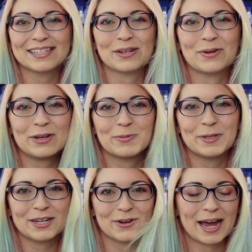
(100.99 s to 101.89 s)
So I hope
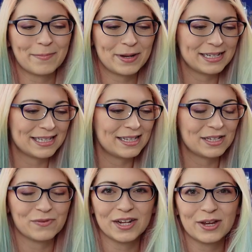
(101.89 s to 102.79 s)
that you're happy to see
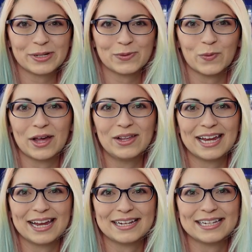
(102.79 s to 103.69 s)
this video as well,
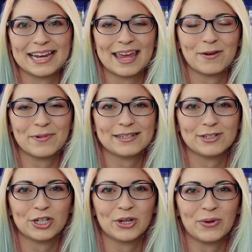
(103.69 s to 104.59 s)
and I can't wait to
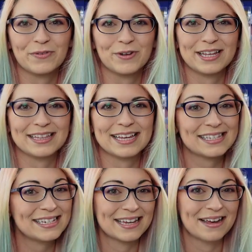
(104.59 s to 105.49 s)
show you everything that's to